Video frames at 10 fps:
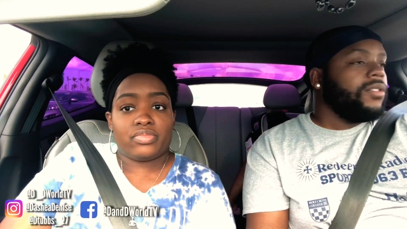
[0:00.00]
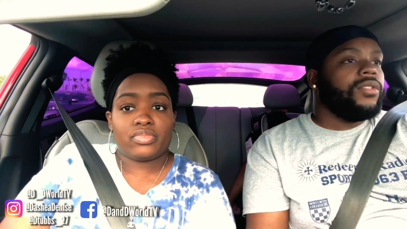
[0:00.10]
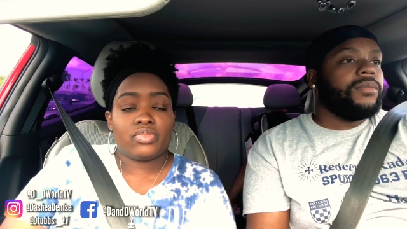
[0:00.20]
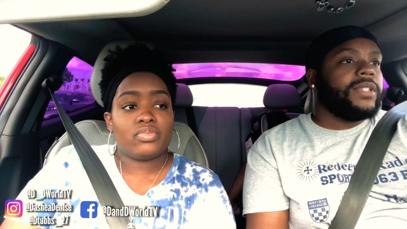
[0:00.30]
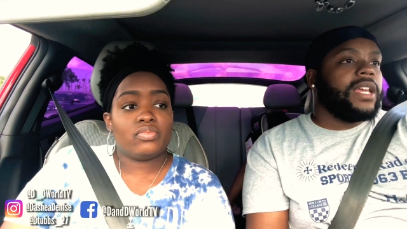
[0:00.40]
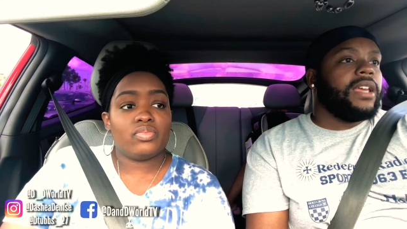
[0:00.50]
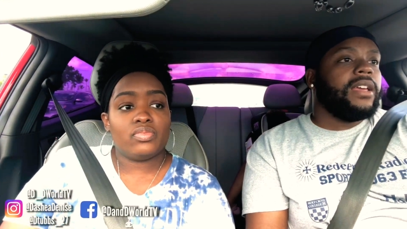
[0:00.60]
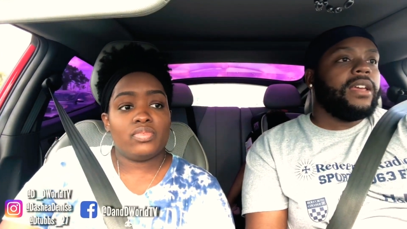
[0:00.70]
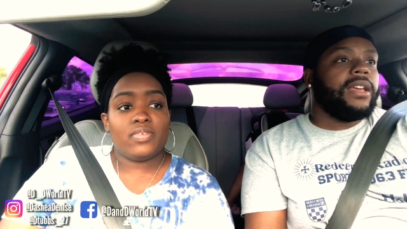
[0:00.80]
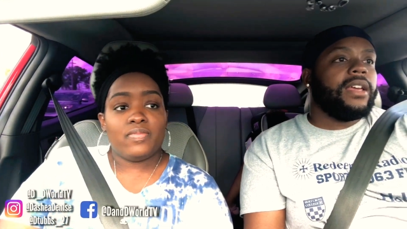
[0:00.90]
Speaker 1: You know what I'm
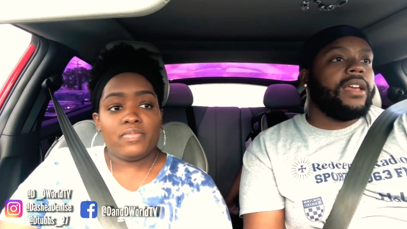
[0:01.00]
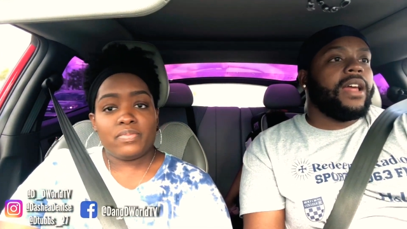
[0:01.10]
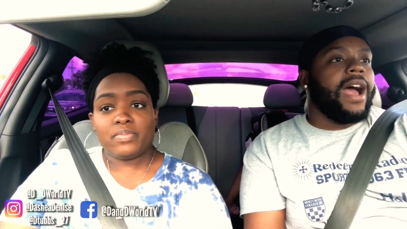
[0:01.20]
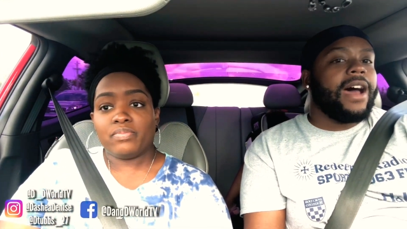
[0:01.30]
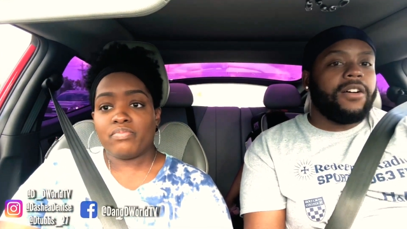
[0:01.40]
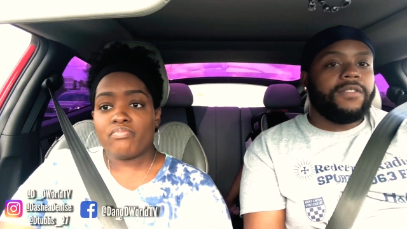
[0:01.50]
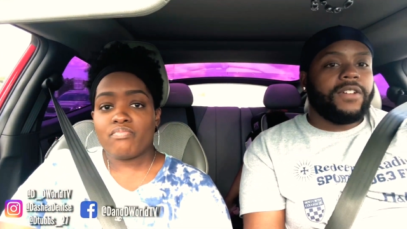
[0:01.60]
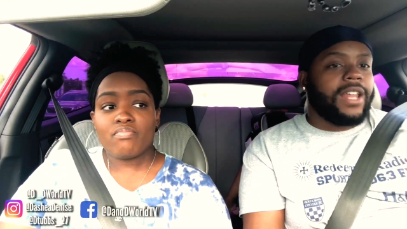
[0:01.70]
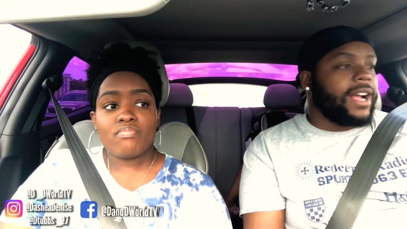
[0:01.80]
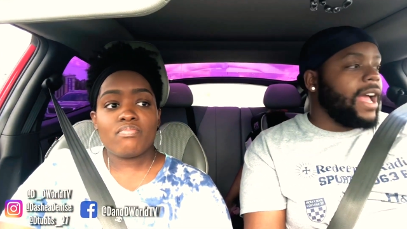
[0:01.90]
saying? And I
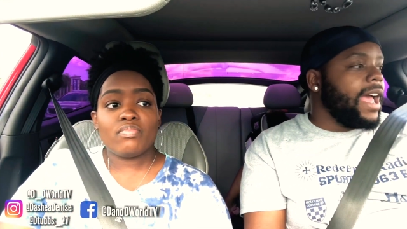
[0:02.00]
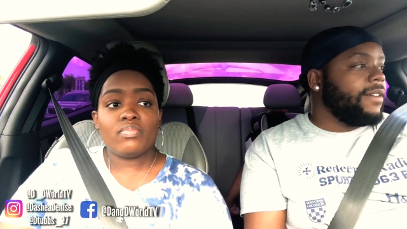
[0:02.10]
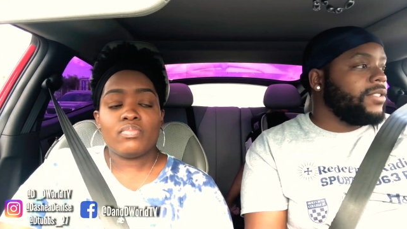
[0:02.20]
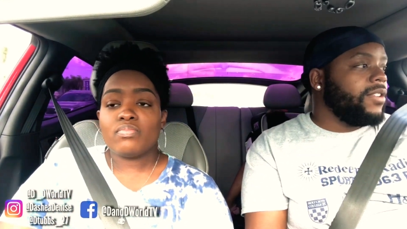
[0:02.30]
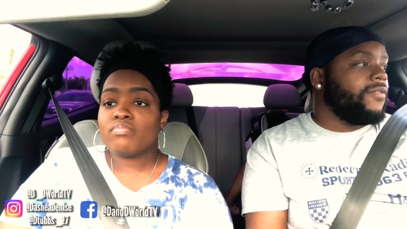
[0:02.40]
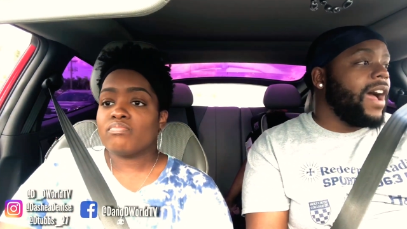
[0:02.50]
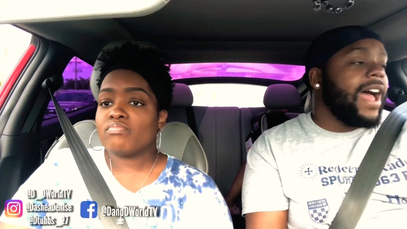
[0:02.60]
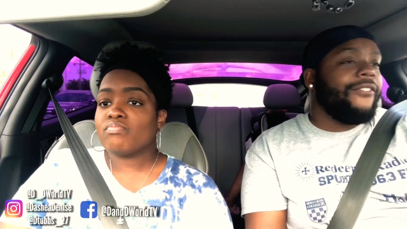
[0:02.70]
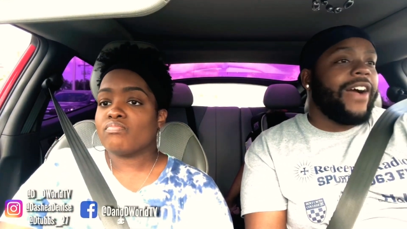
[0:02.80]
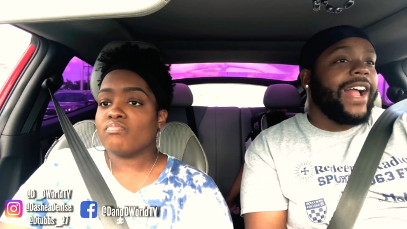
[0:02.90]
don't feel like I have to. If
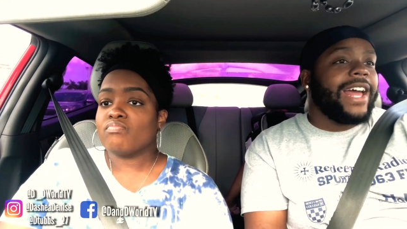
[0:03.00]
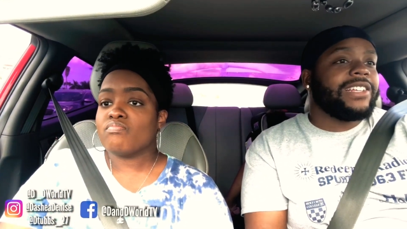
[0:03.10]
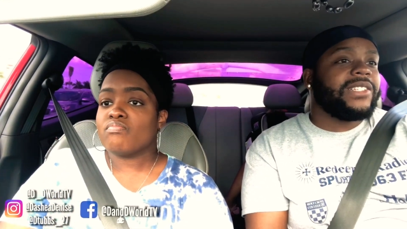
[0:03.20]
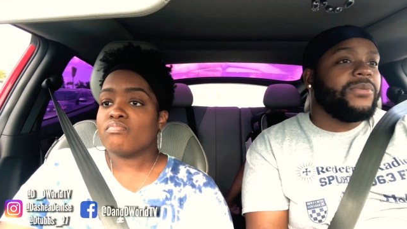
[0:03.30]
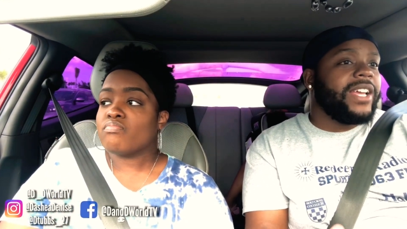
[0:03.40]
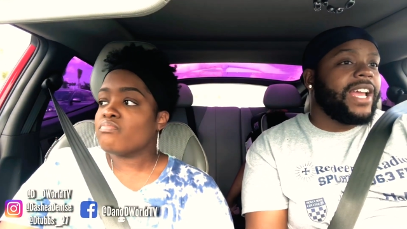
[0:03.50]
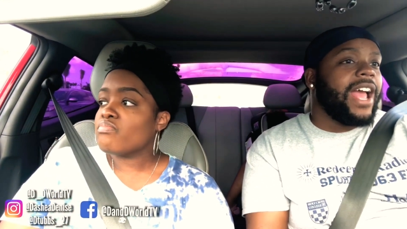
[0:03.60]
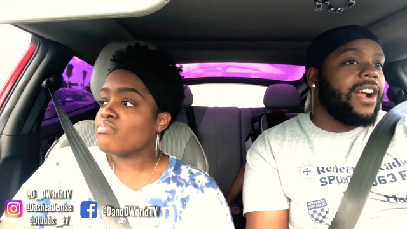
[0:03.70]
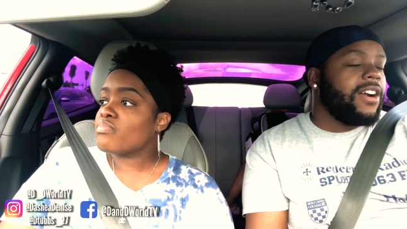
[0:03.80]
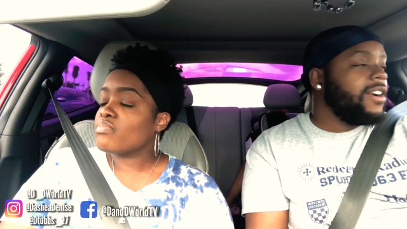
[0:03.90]
I if I gotta
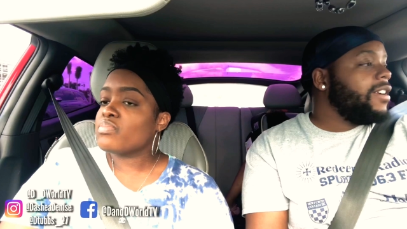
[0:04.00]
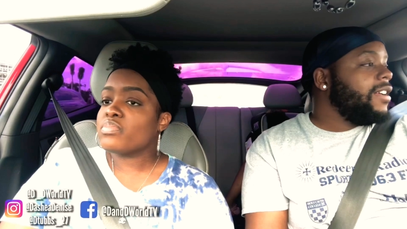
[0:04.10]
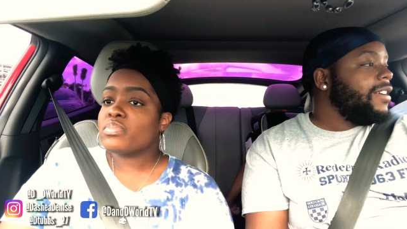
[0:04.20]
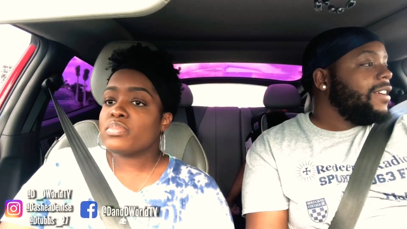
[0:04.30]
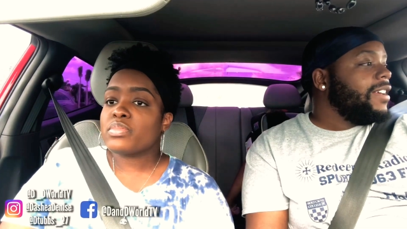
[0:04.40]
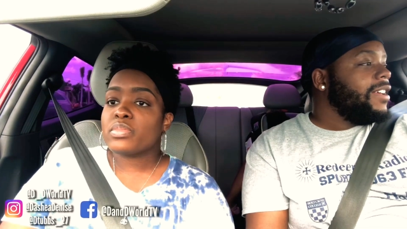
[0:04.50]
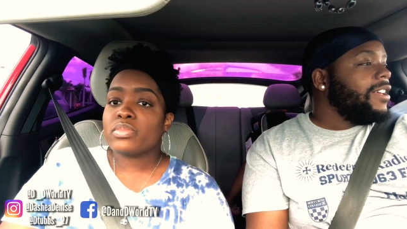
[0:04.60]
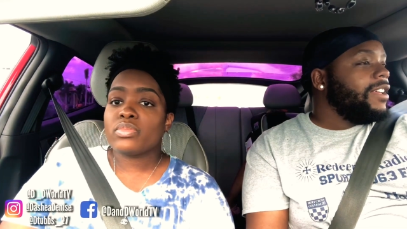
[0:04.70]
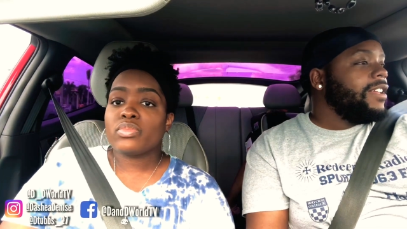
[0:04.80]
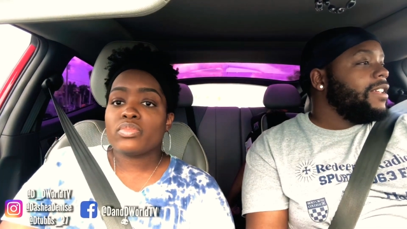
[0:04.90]
swing at her,
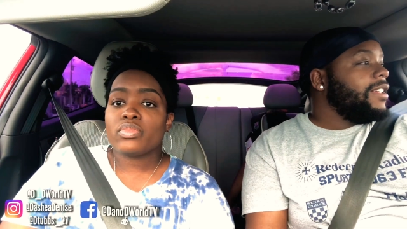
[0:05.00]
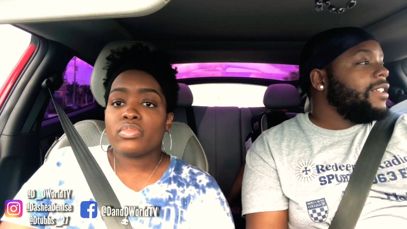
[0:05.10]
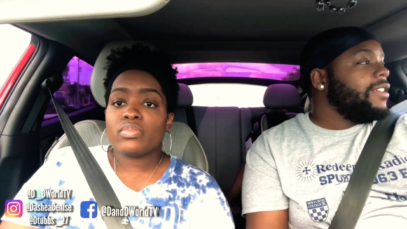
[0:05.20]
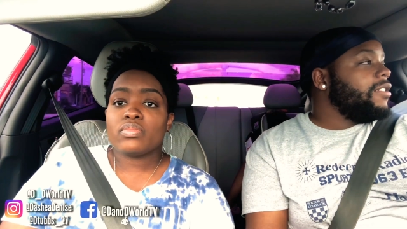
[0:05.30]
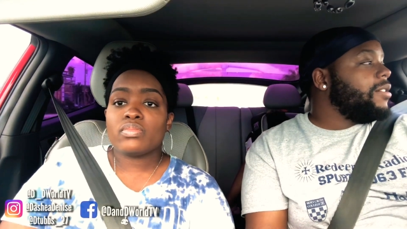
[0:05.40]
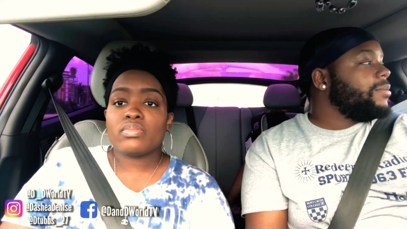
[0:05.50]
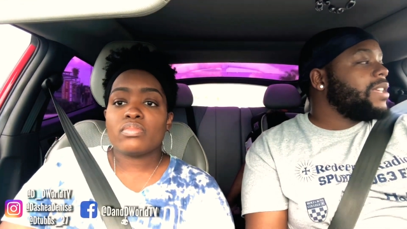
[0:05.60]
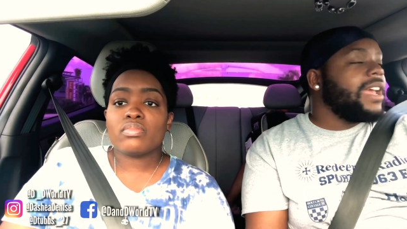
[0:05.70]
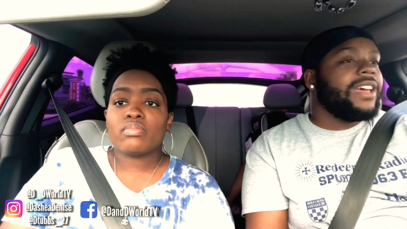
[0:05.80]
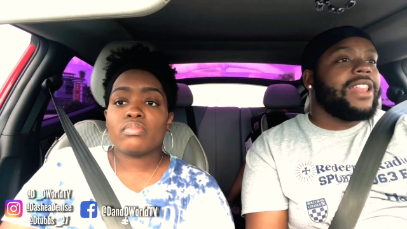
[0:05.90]
you know
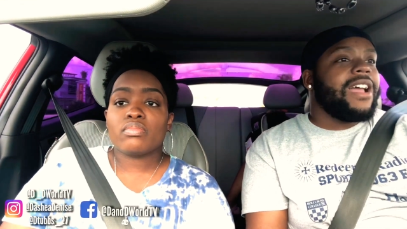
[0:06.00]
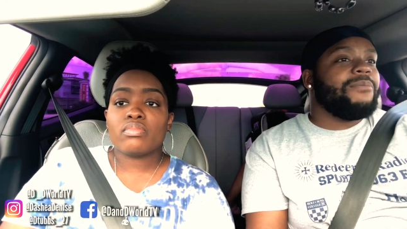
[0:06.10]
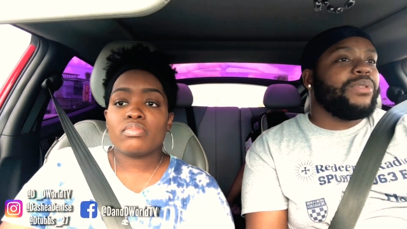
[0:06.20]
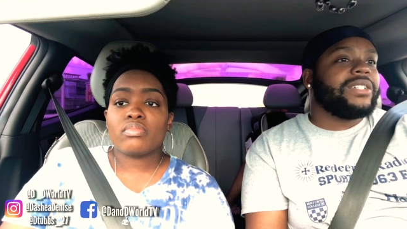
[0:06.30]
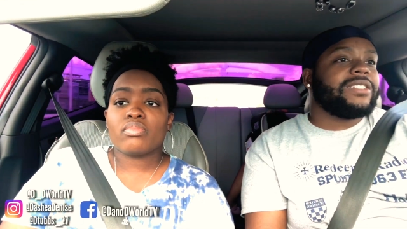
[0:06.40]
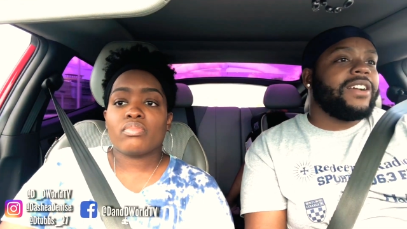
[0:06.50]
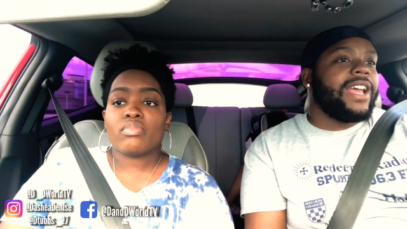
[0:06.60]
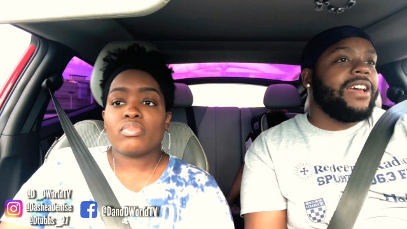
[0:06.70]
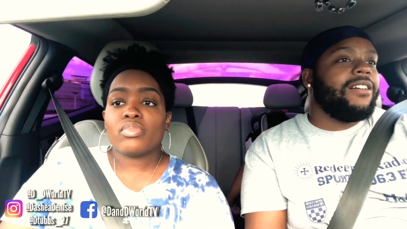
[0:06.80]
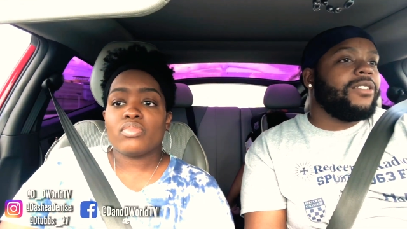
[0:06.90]
what I'm saying? Like, bust
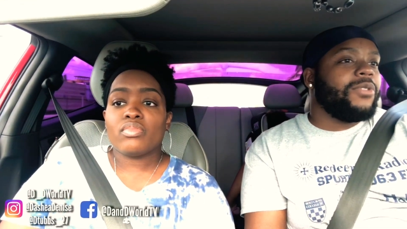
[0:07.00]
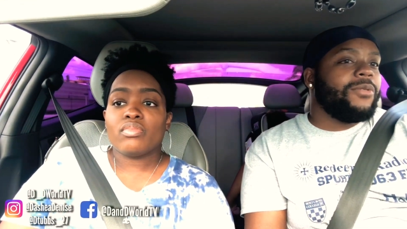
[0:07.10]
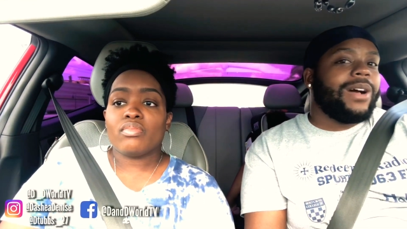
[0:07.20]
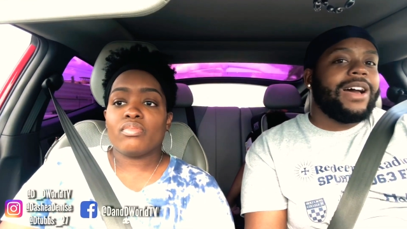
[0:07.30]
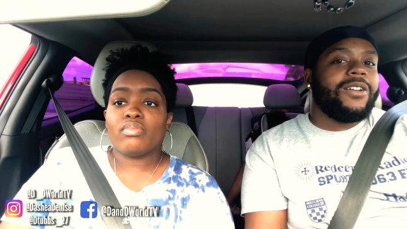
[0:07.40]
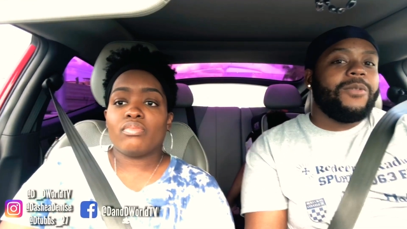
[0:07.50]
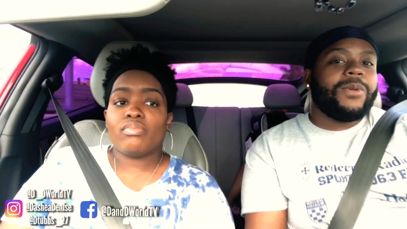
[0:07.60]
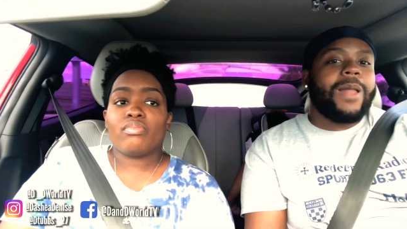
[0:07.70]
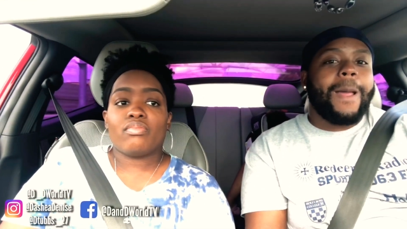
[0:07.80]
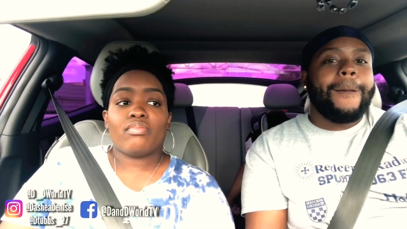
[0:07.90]
her head all the way wide
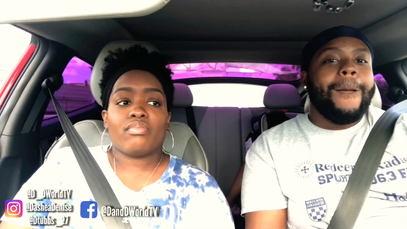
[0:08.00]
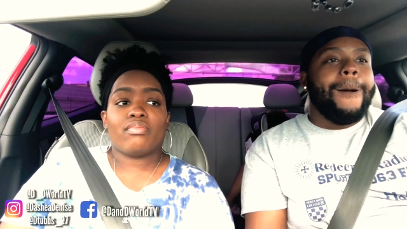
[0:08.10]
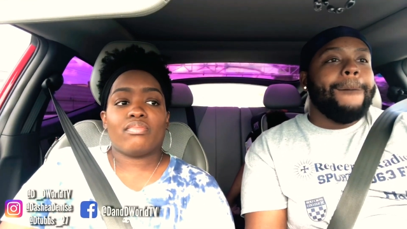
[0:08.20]
open. Like,